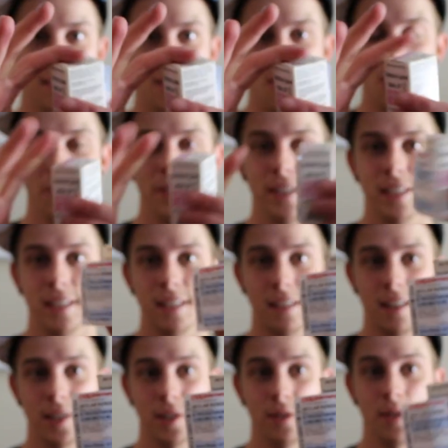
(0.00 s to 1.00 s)
All this
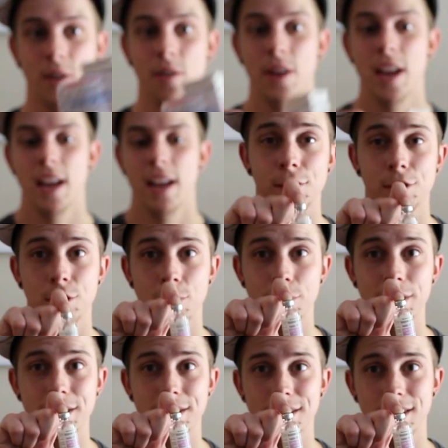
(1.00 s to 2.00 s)
testosterone. So
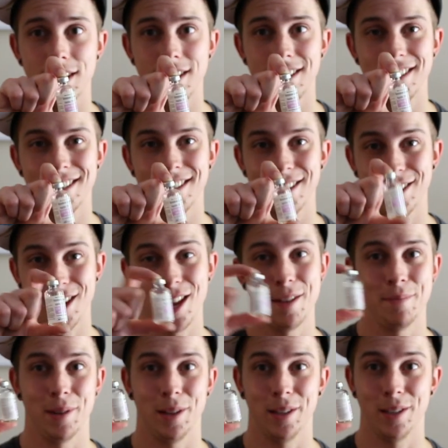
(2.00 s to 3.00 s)
this is a
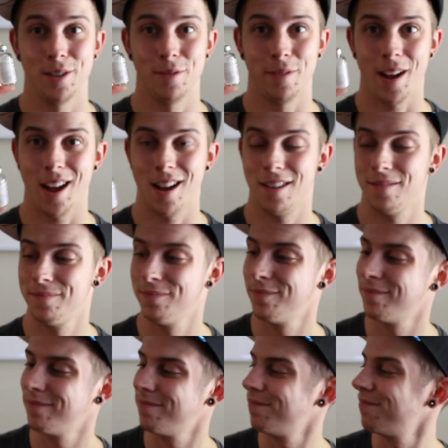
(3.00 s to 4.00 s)
10 milliliter vial.
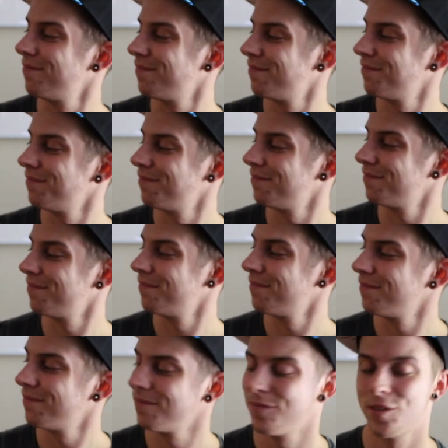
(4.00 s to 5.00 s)

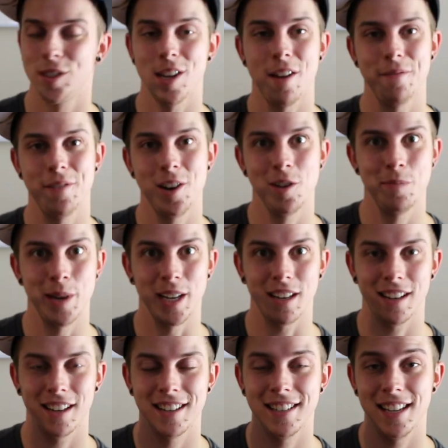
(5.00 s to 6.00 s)
It's not very
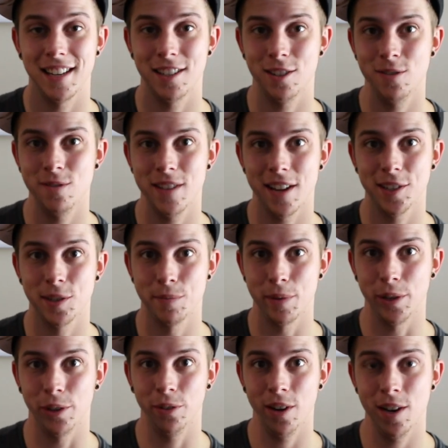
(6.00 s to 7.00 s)
big. Contains 2000
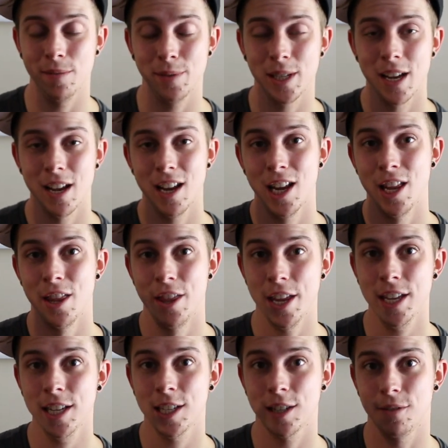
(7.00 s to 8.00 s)
milligrams.
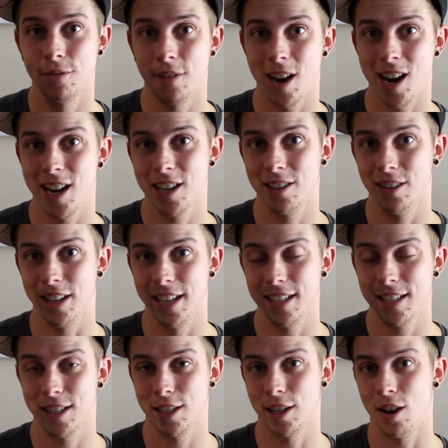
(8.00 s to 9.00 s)
This vial
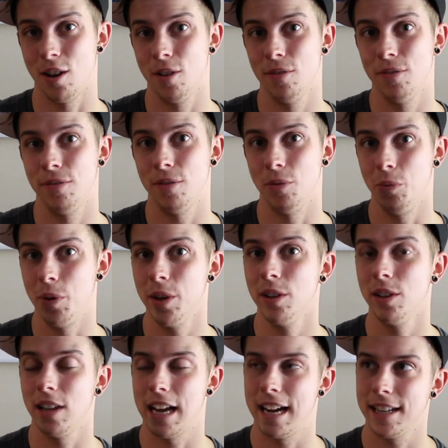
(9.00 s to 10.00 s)
itself
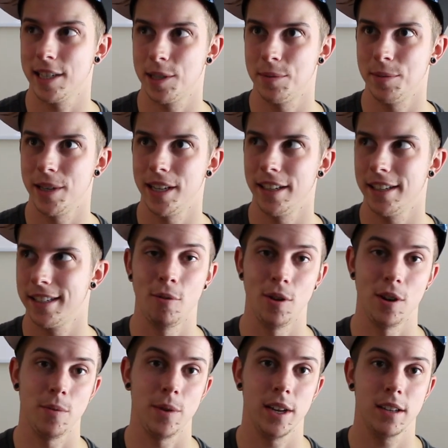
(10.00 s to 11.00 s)
will last me like
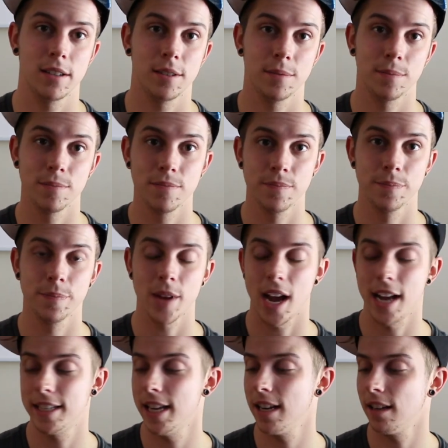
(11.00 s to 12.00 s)
40 weeks.
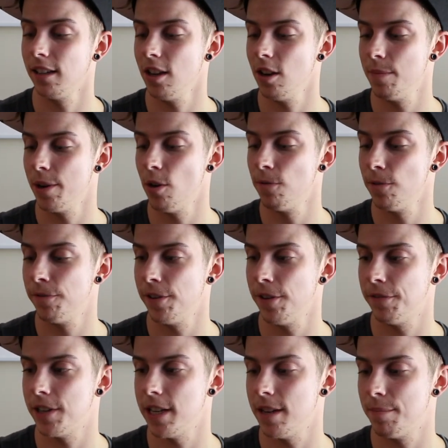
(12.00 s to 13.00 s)
I take a little bit over
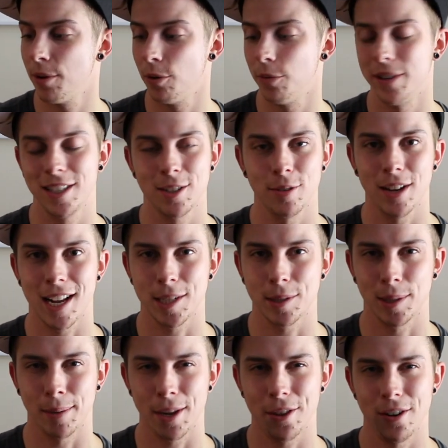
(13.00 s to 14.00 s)
50 per week, so it
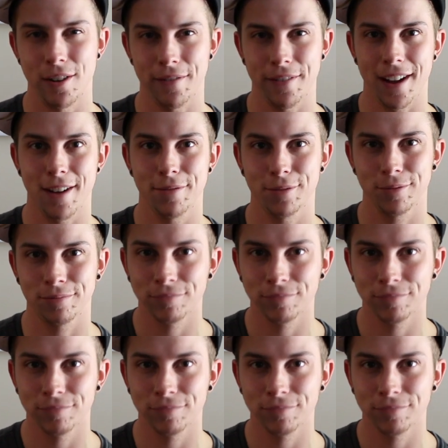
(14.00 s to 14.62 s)
lasts me about 35.